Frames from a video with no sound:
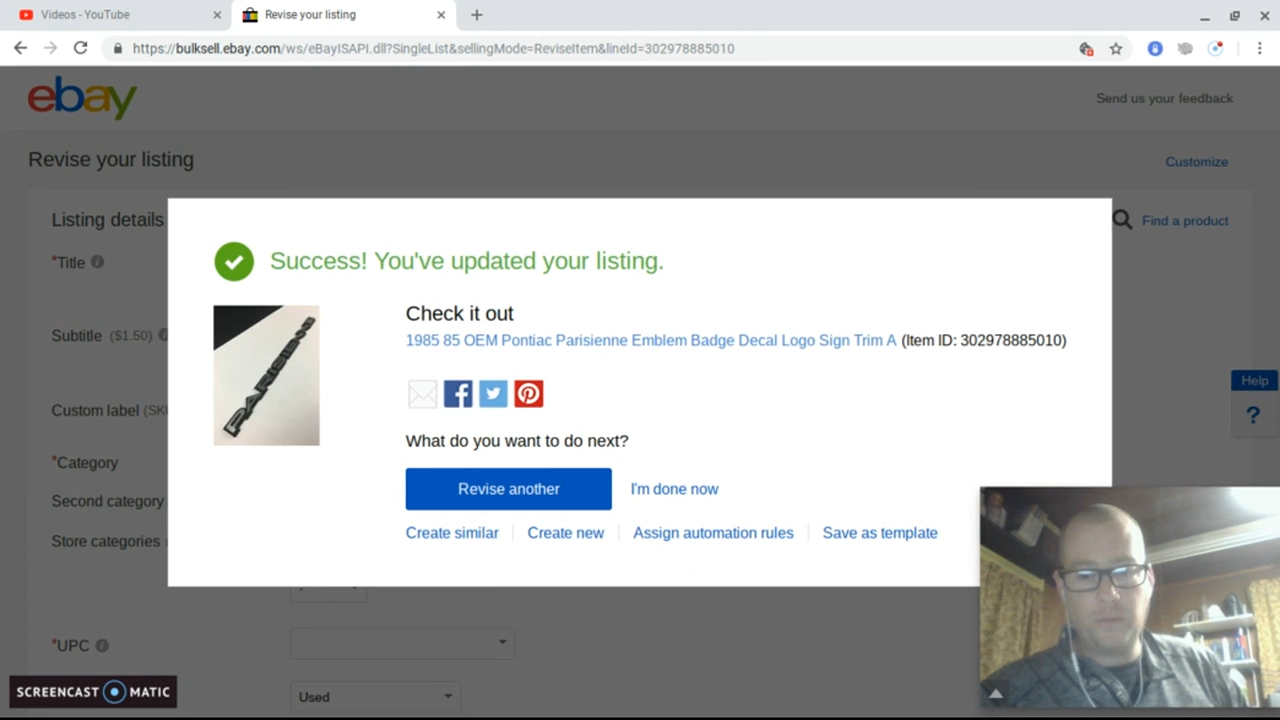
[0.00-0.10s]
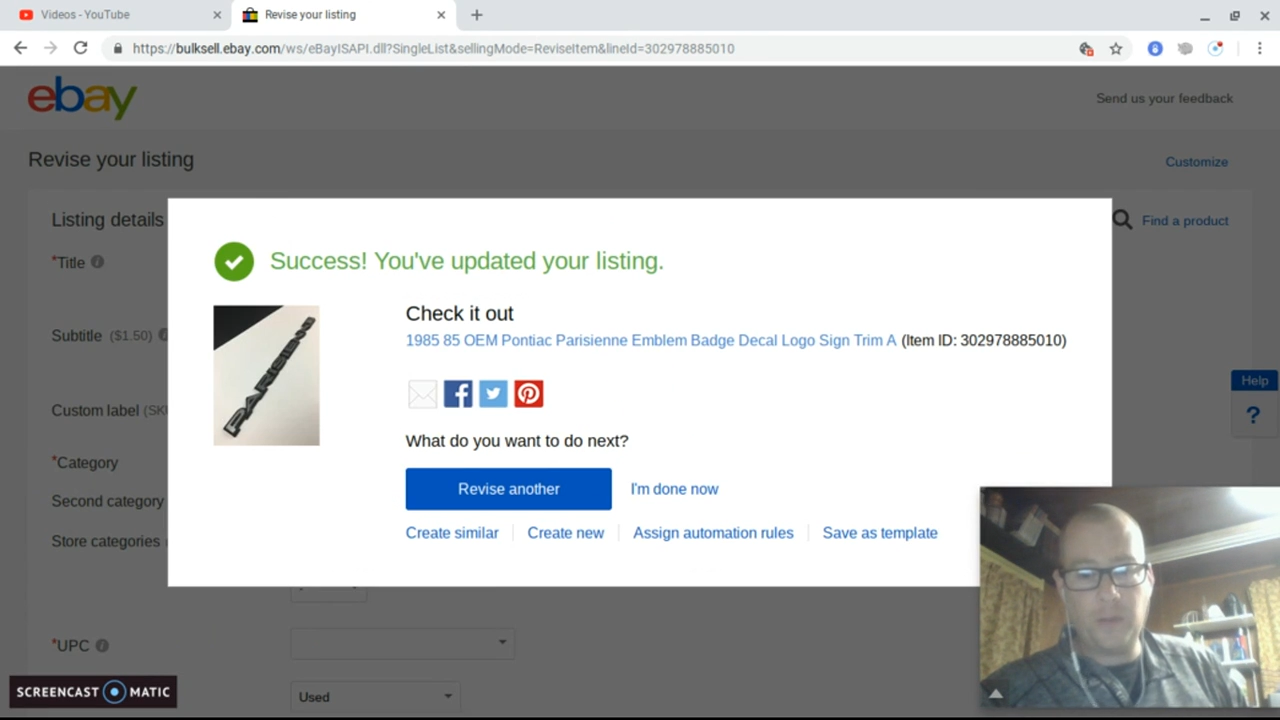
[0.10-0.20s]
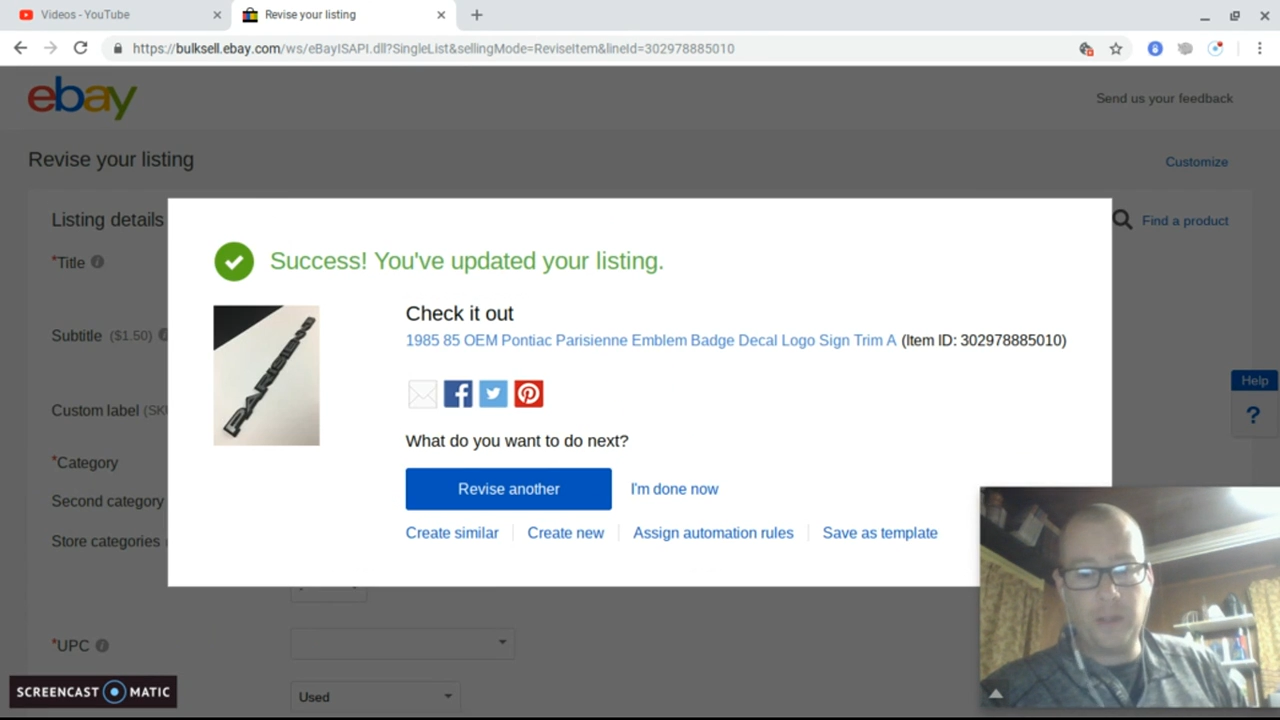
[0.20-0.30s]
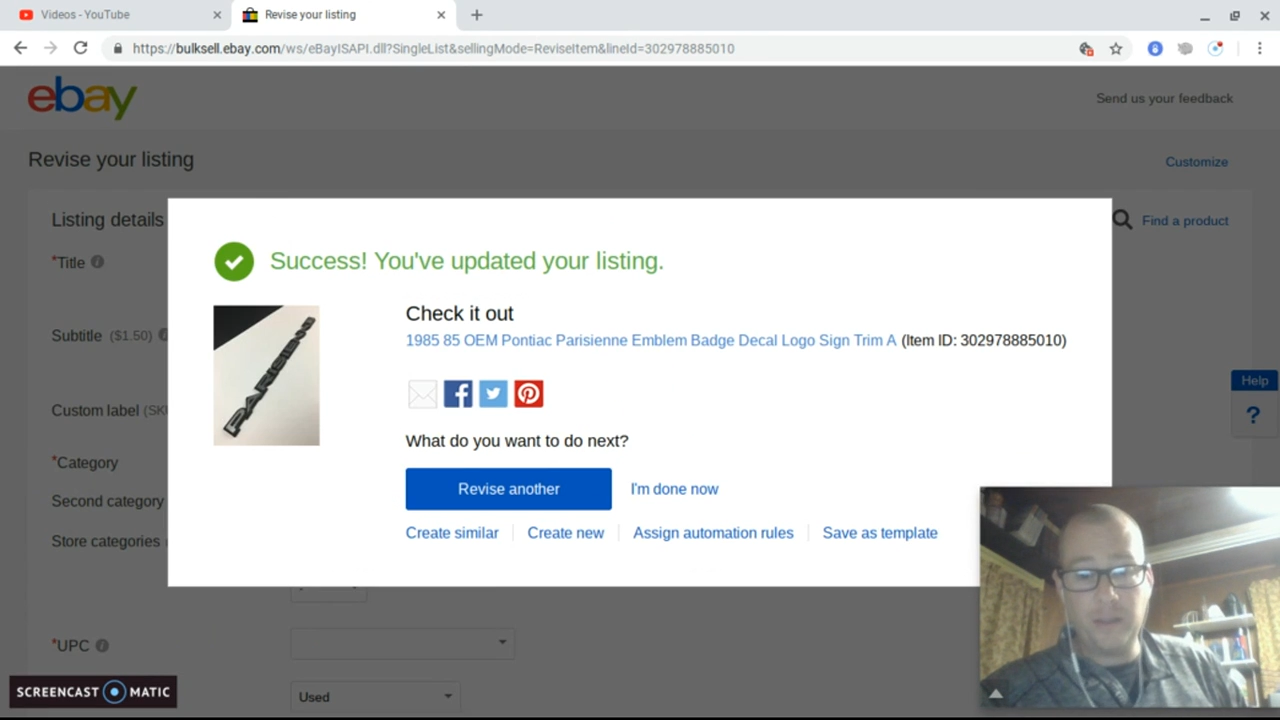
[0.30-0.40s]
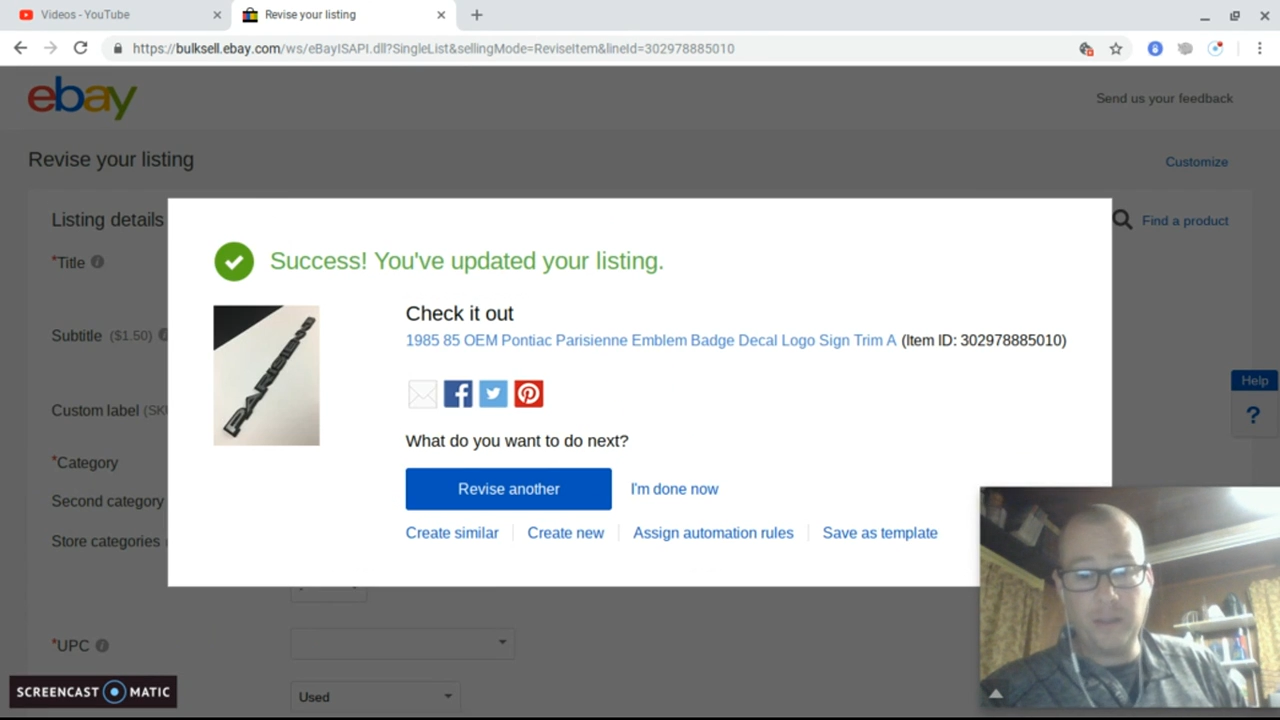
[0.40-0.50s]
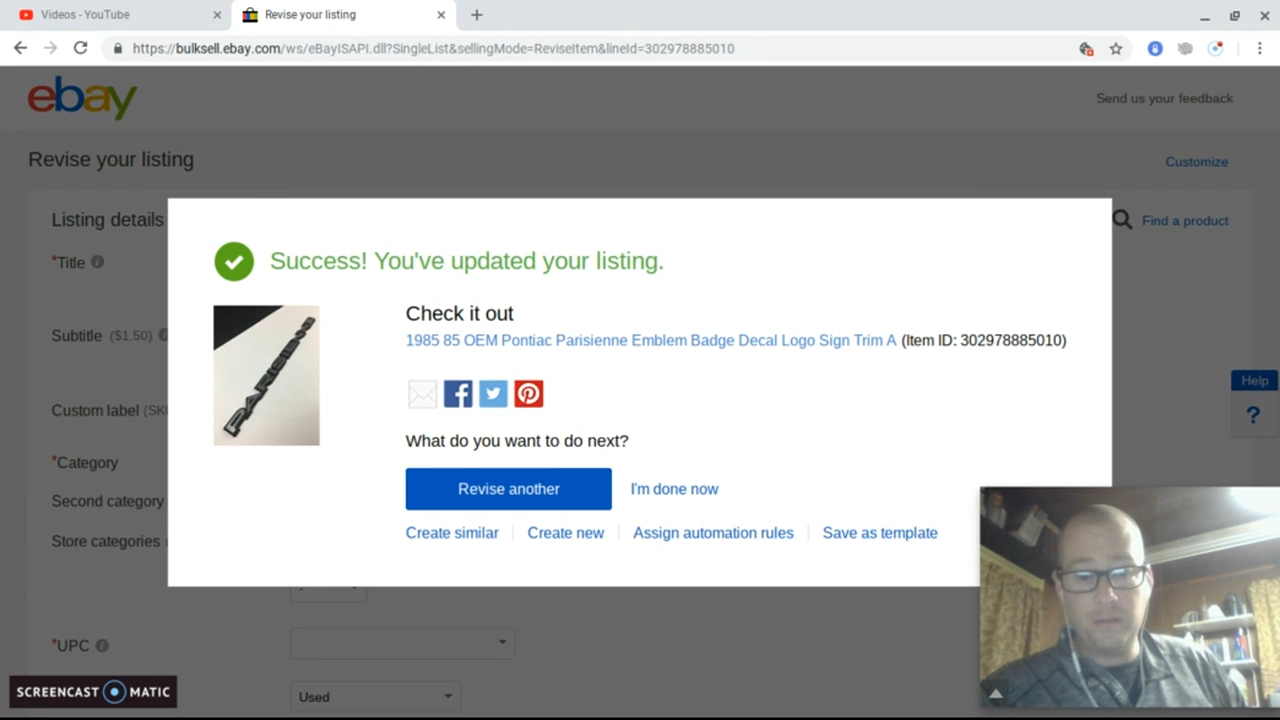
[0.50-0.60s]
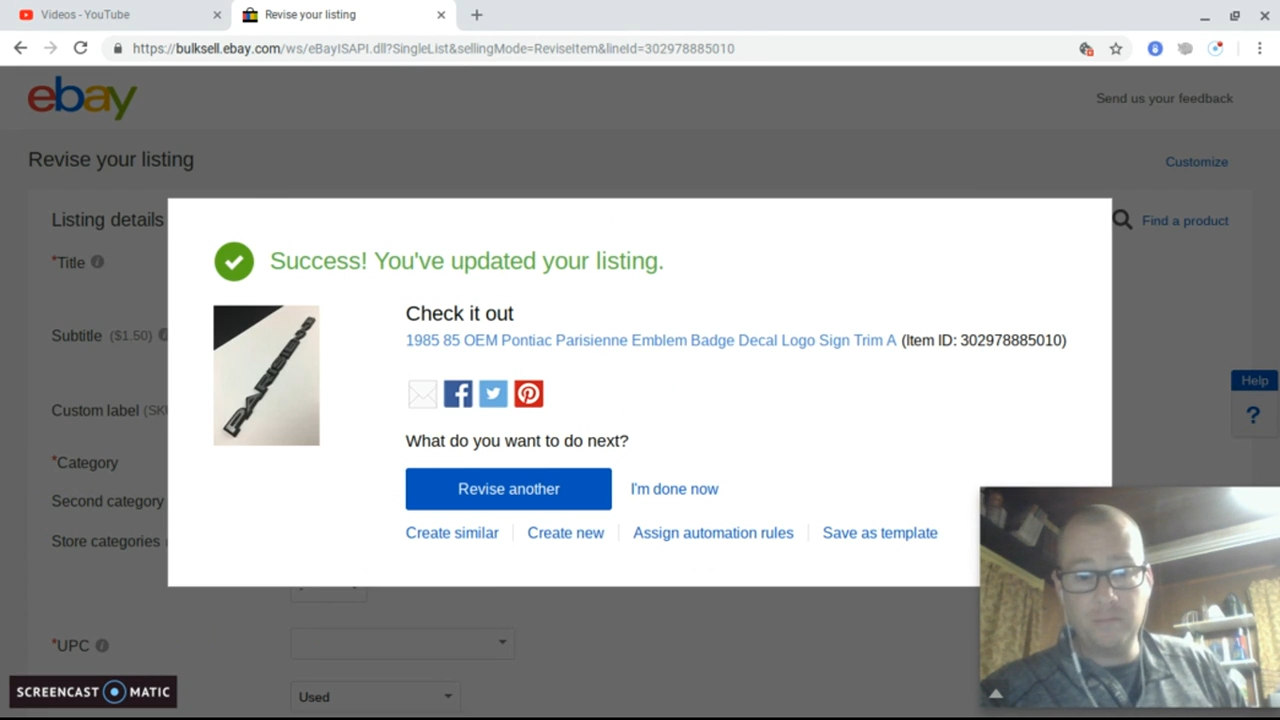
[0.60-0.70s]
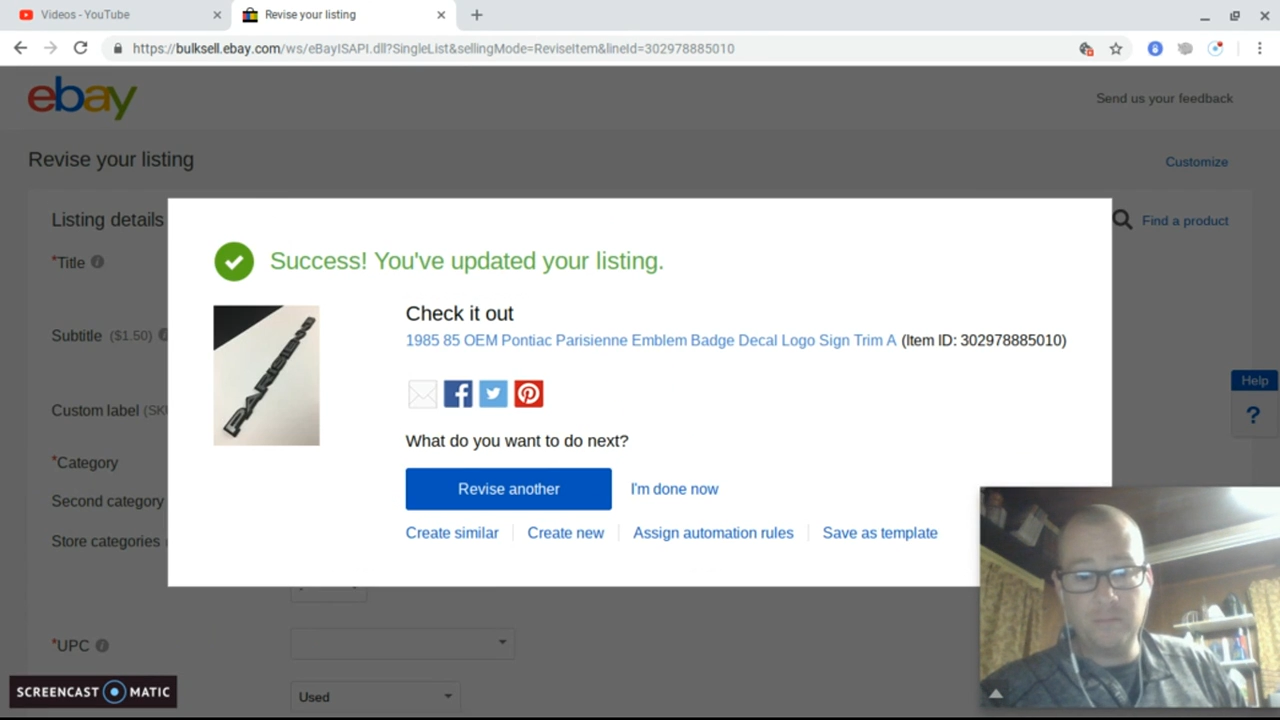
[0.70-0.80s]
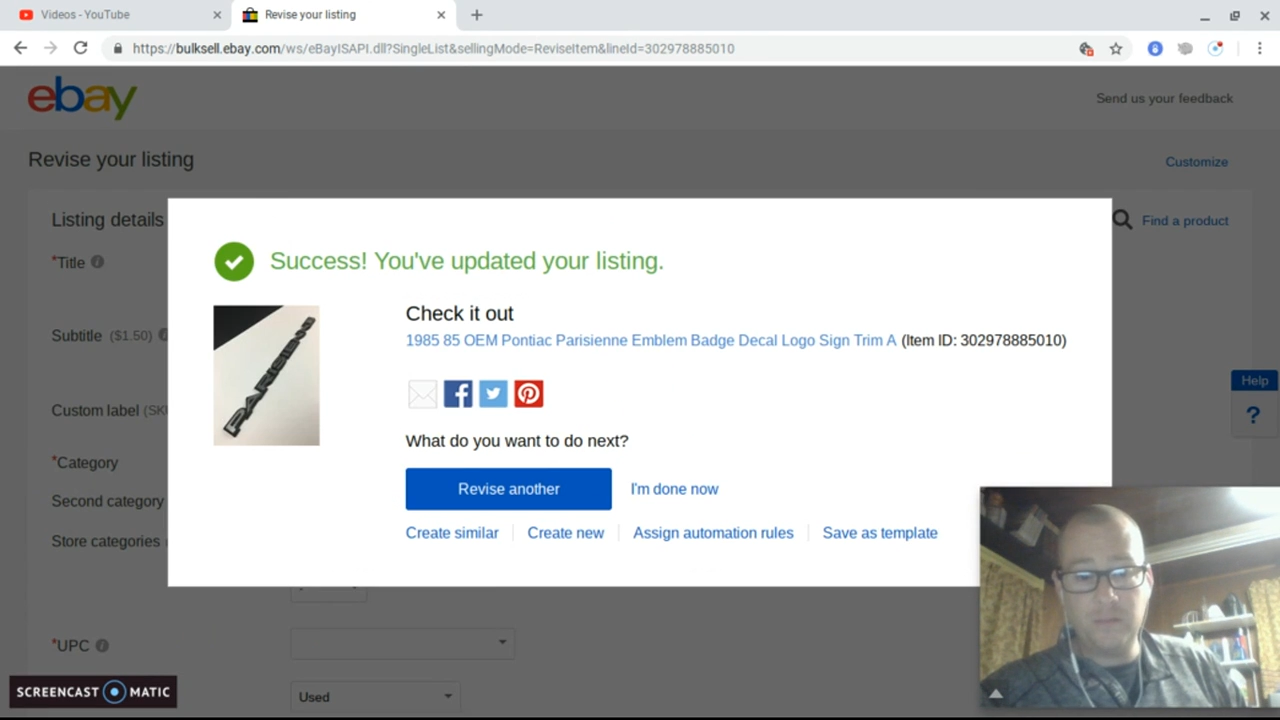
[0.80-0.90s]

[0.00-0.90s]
friendly